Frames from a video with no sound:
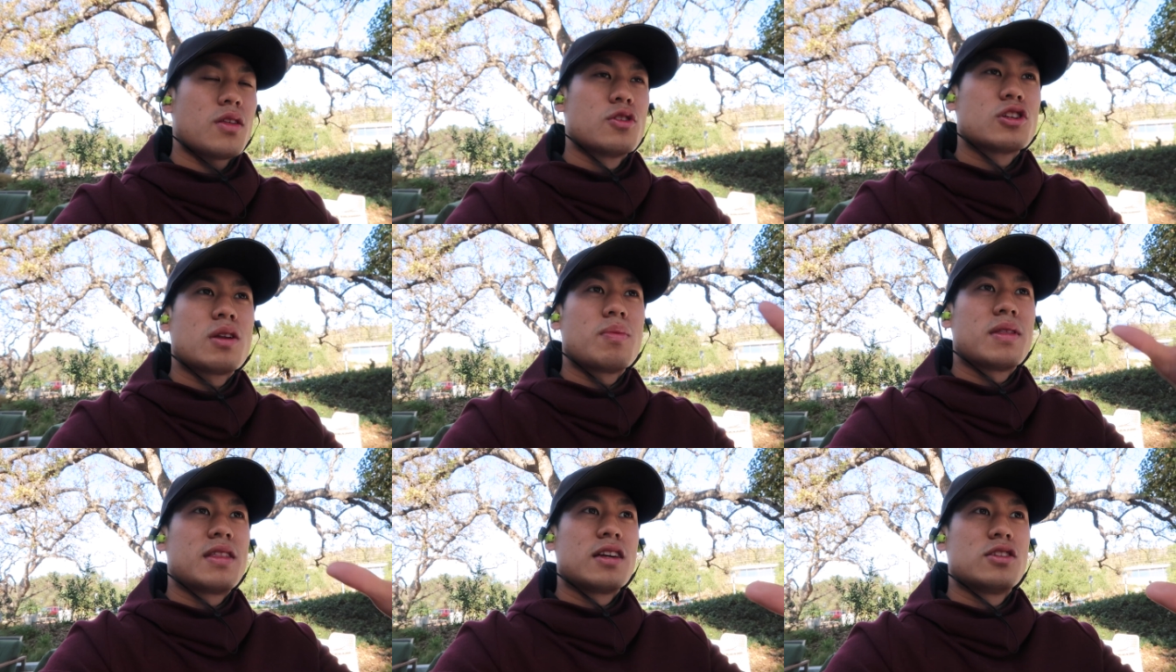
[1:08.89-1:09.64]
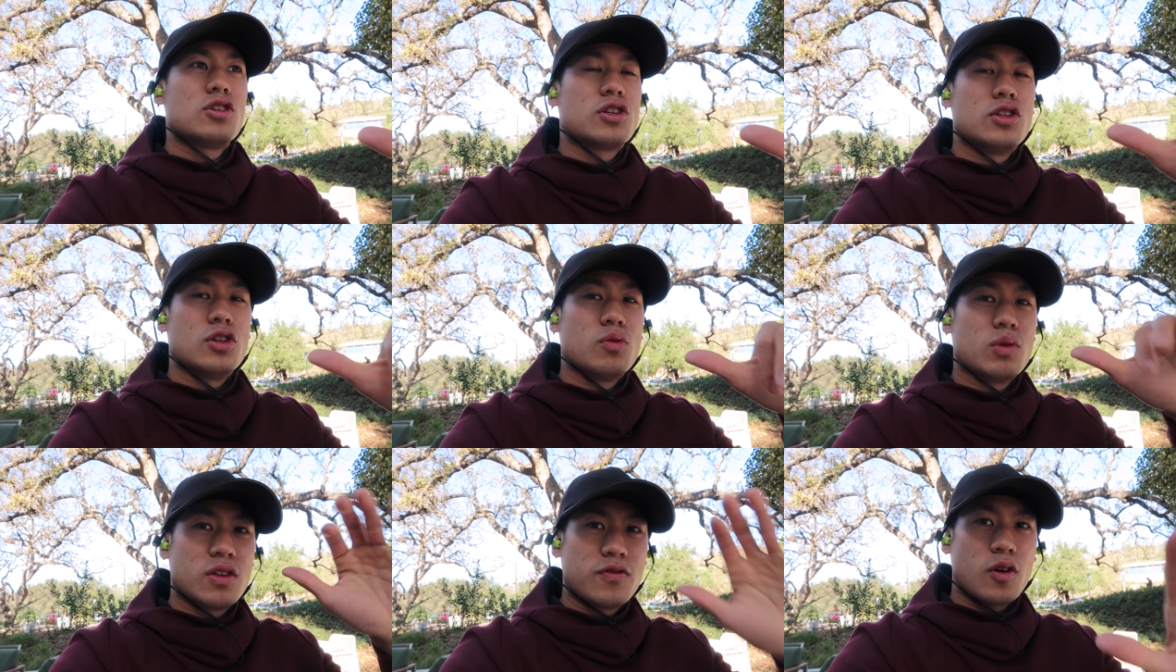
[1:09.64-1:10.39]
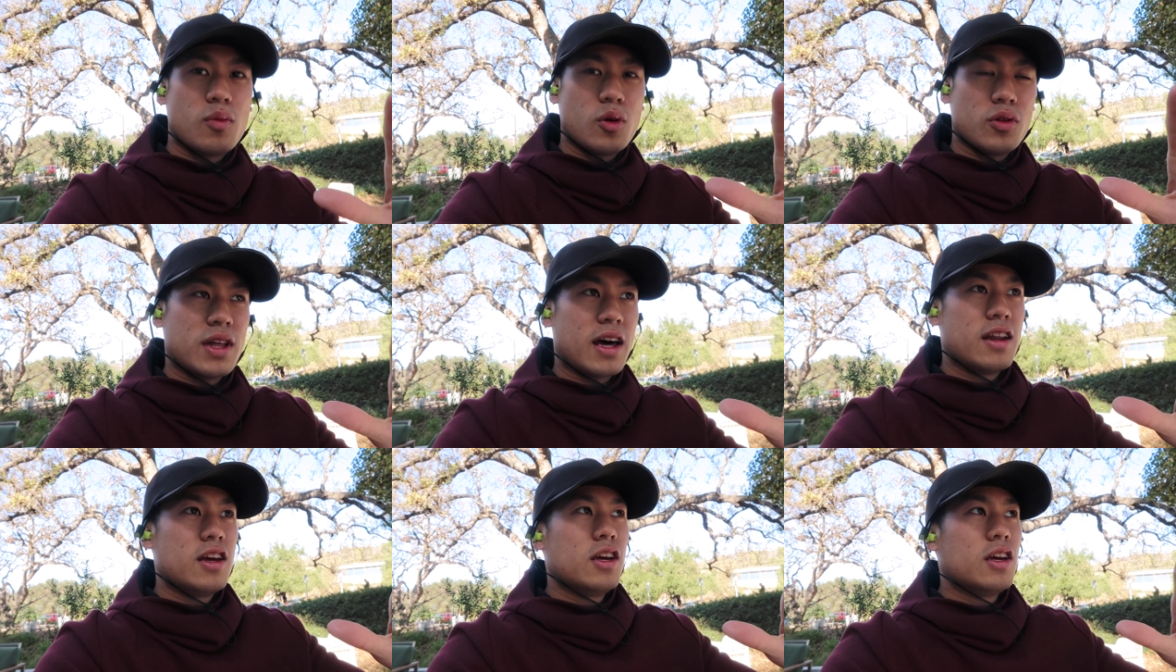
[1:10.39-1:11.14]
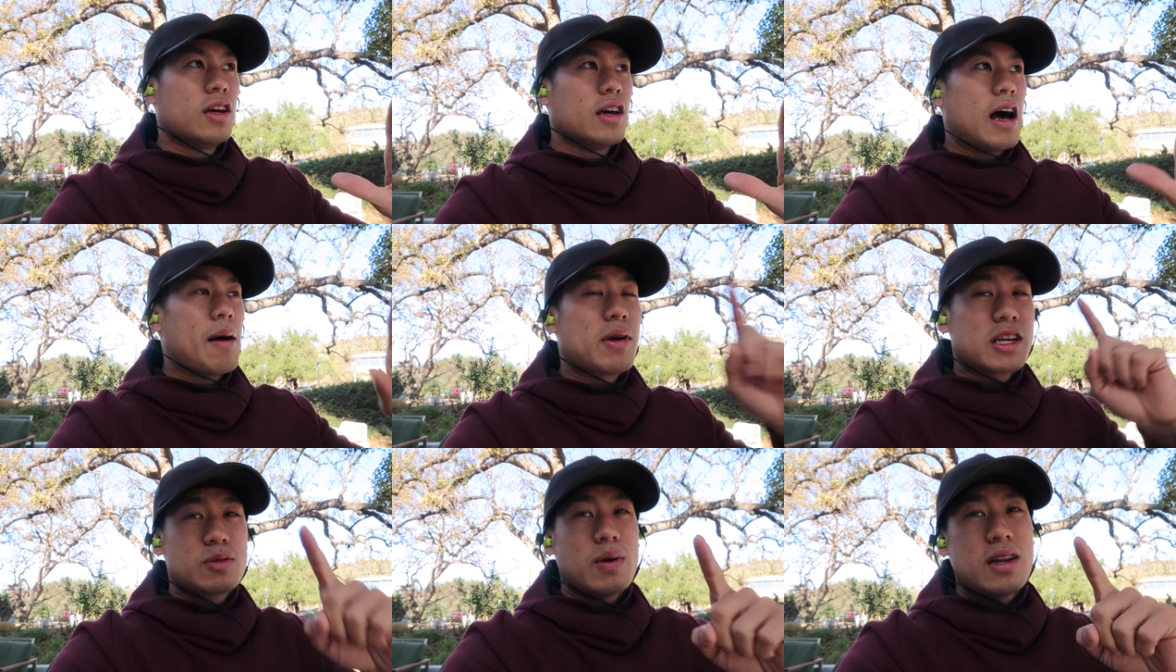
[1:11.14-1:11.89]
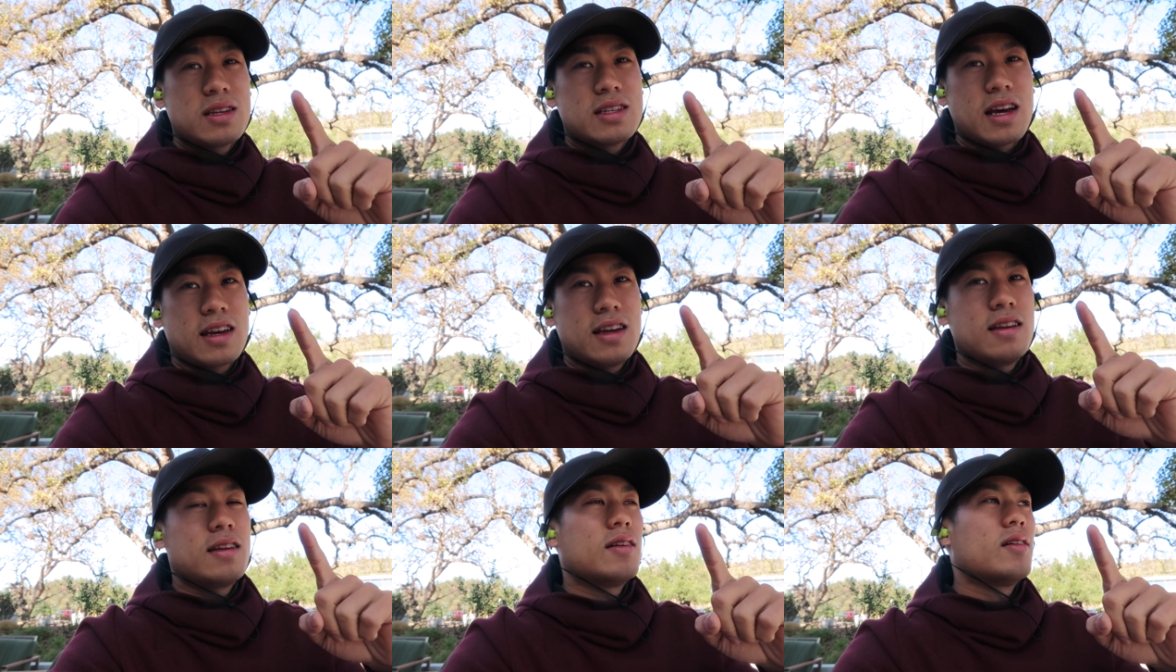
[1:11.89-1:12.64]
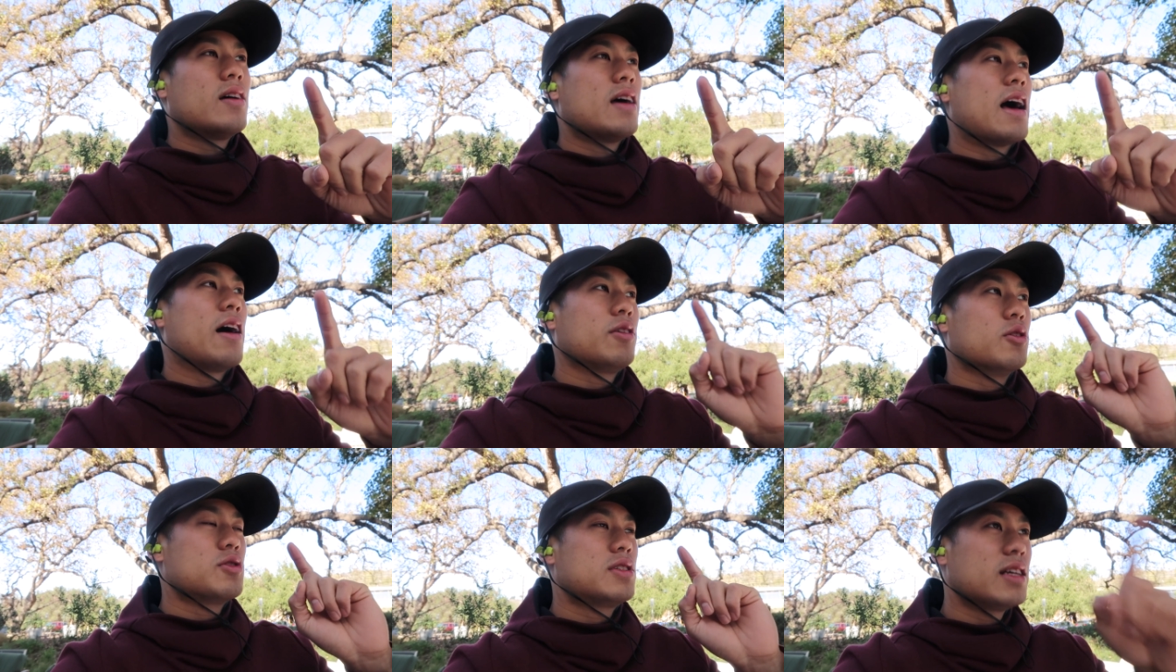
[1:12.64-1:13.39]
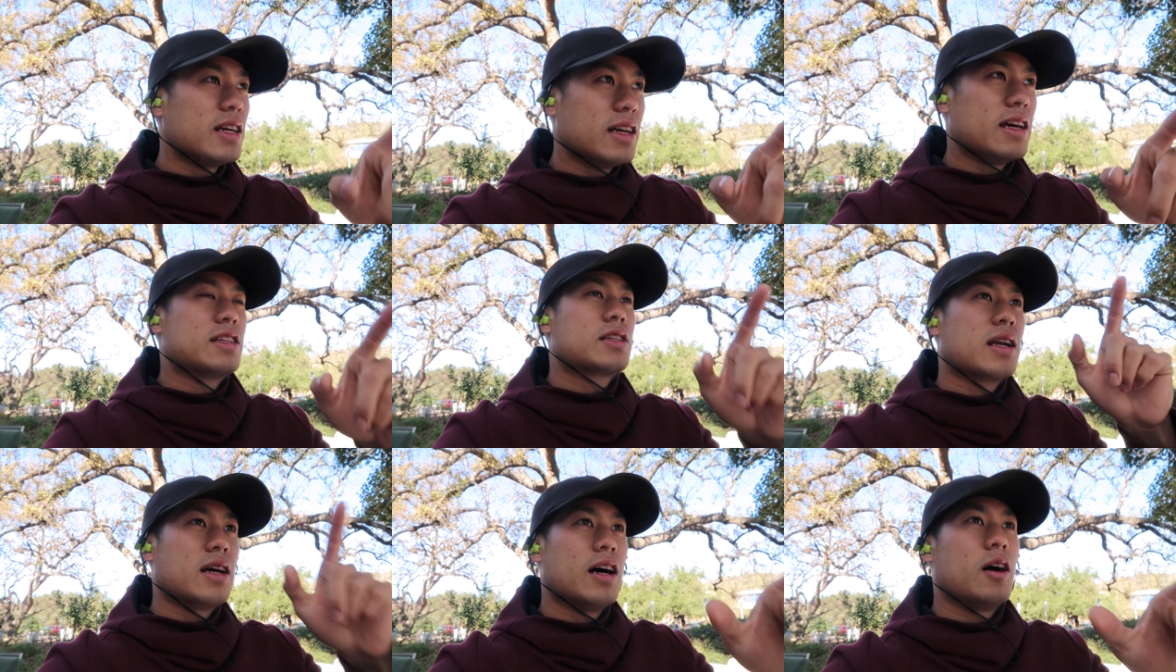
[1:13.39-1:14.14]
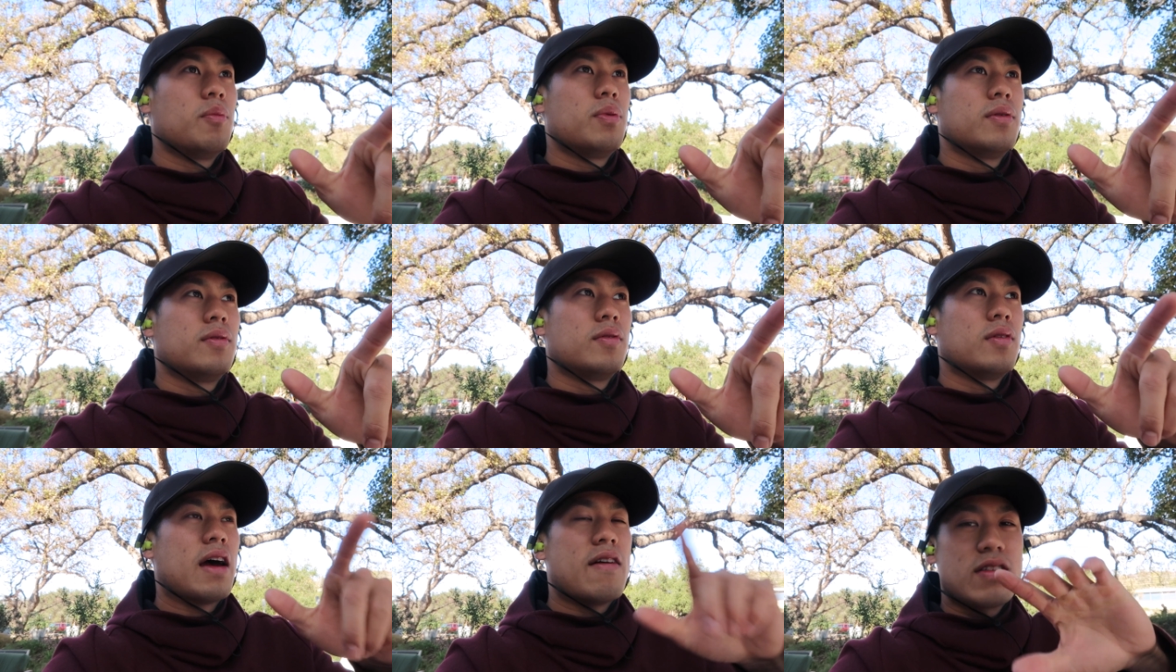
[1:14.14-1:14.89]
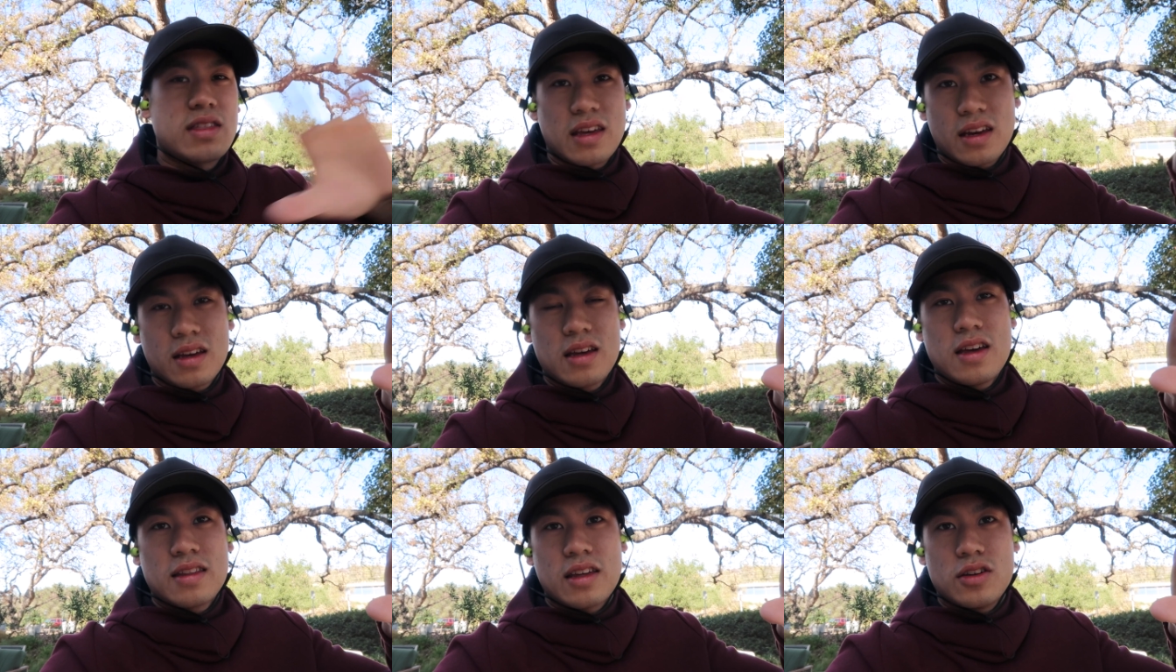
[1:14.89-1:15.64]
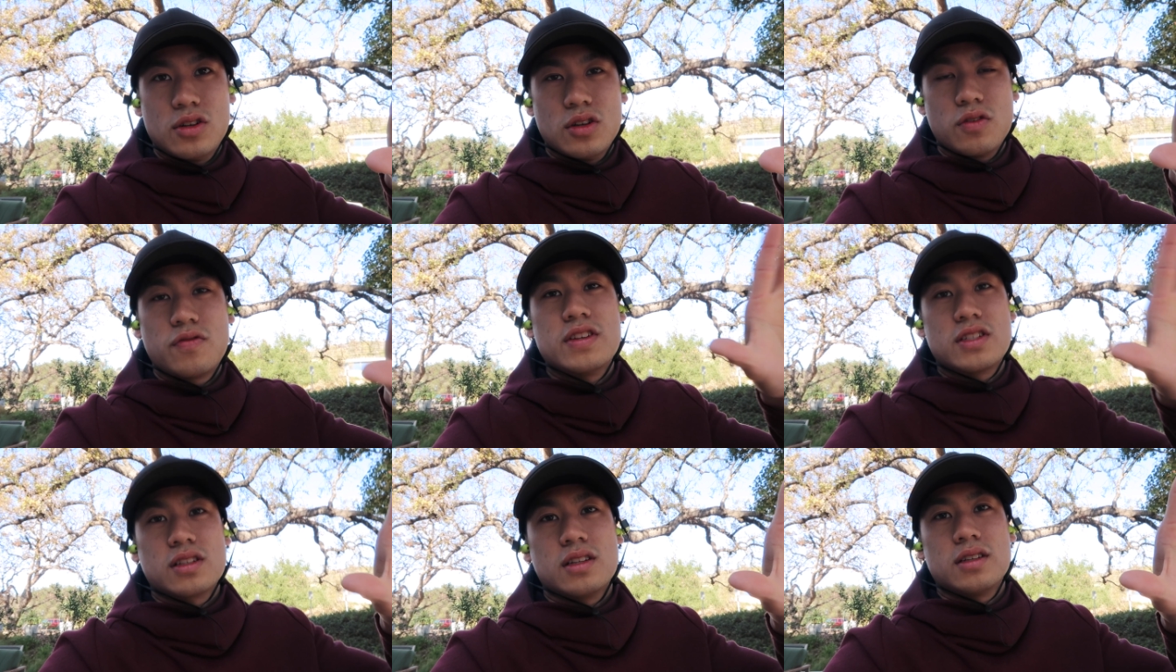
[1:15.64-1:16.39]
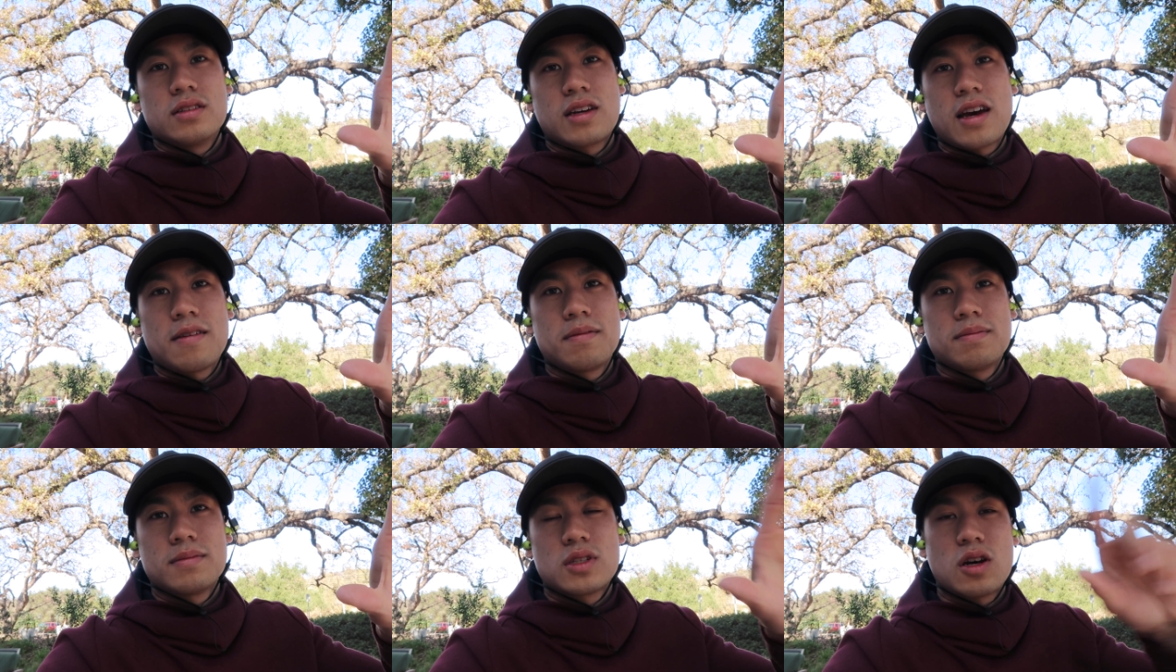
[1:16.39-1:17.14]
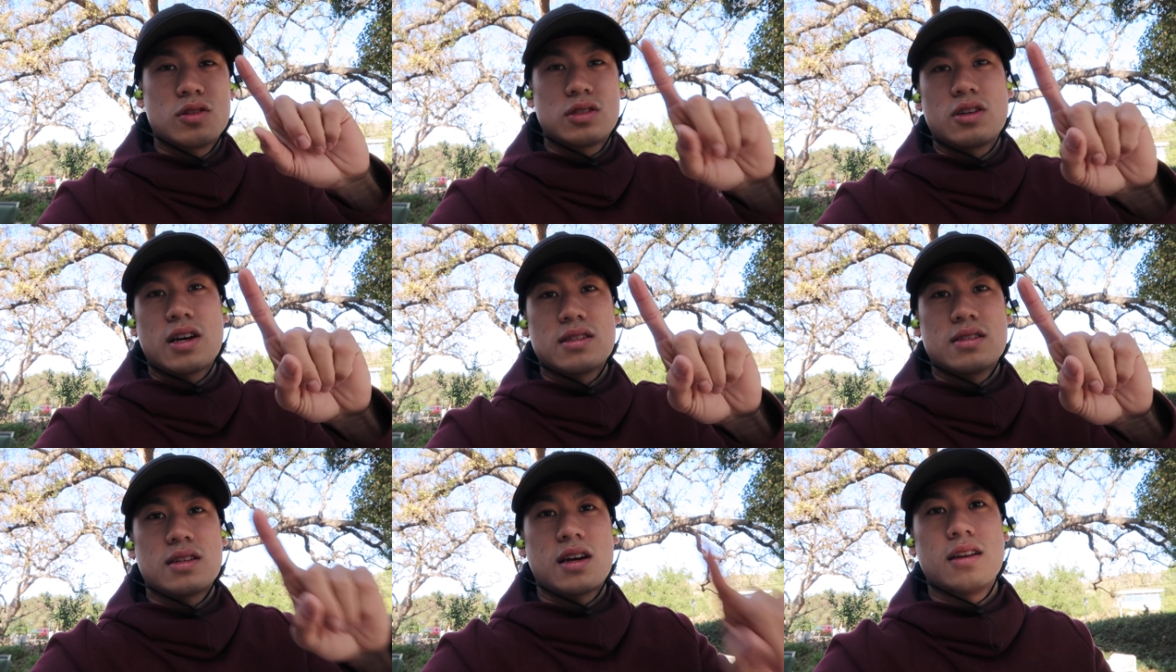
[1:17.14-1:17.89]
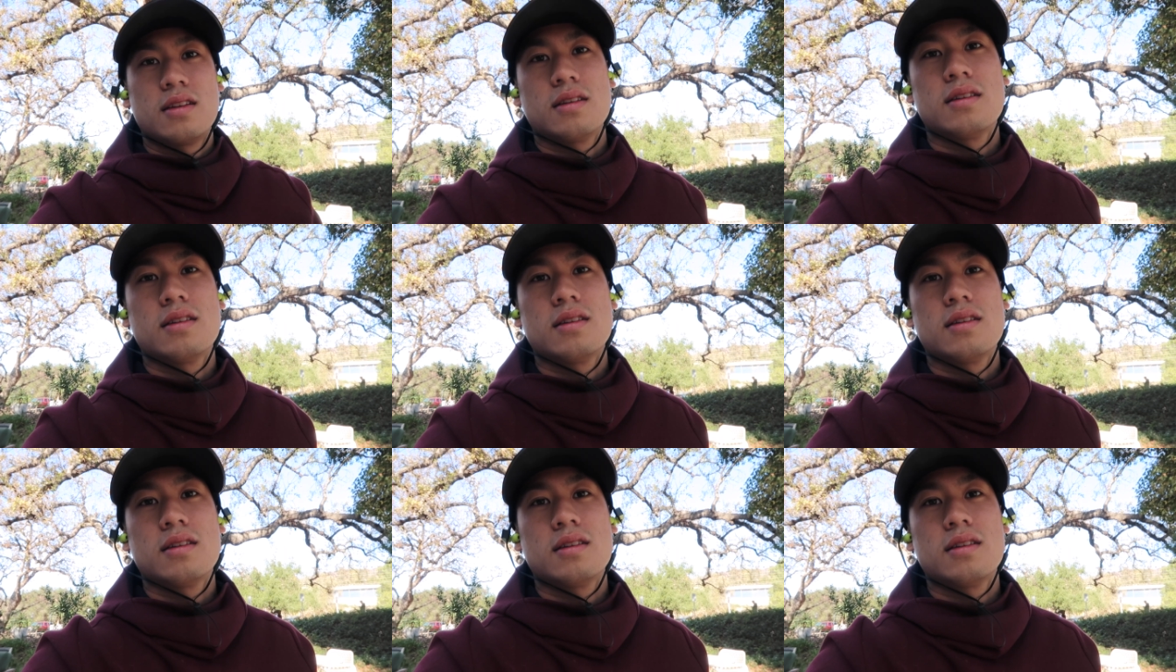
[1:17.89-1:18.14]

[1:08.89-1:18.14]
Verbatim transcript: there's going to be things you could do with the roll that I'm going to explain in a second how you'll see it's going to help everything that you do physically okay so I'll see you guys inside